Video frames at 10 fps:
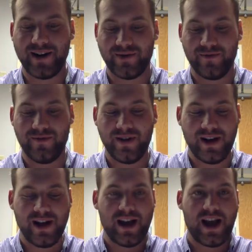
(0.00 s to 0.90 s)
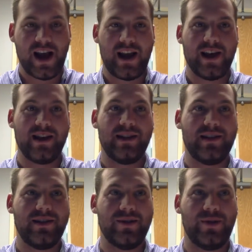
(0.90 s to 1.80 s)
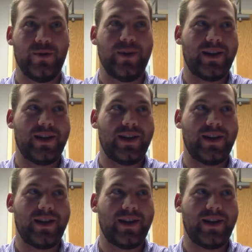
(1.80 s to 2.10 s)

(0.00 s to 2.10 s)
school and doing